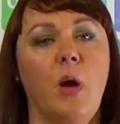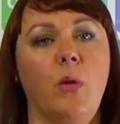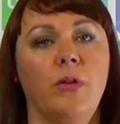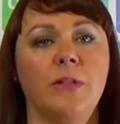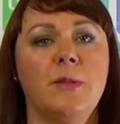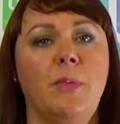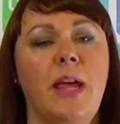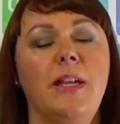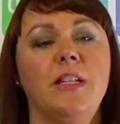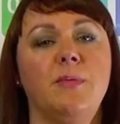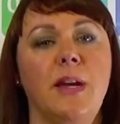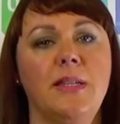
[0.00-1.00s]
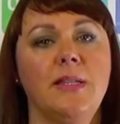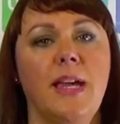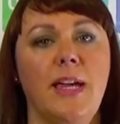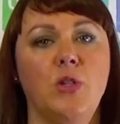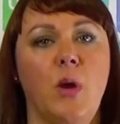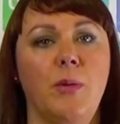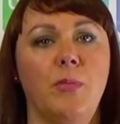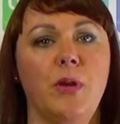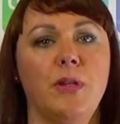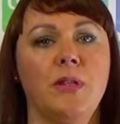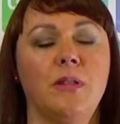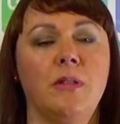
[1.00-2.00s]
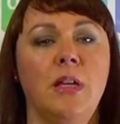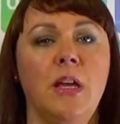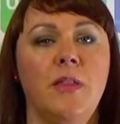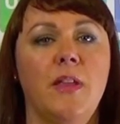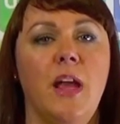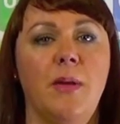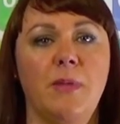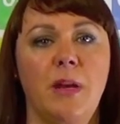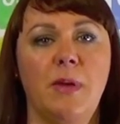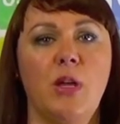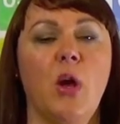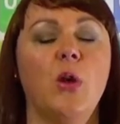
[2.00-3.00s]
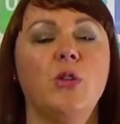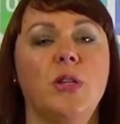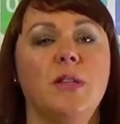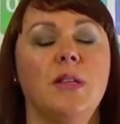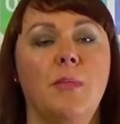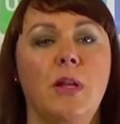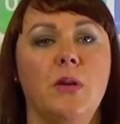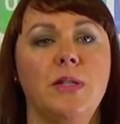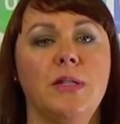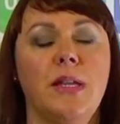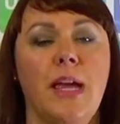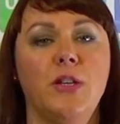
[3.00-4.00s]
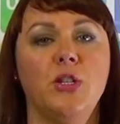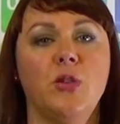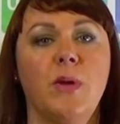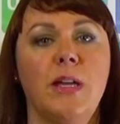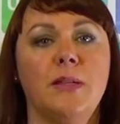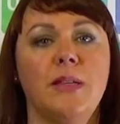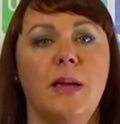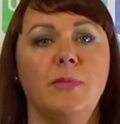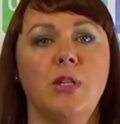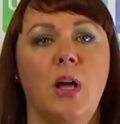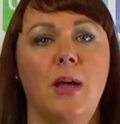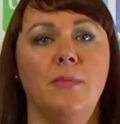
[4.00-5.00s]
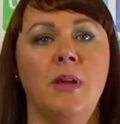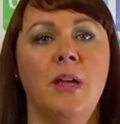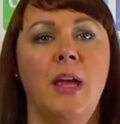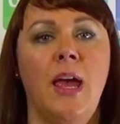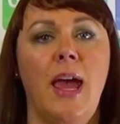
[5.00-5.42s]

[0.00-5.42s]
I want to explain to my stage 1 person that I am going to be coaching somebody on stage 3 at the same time,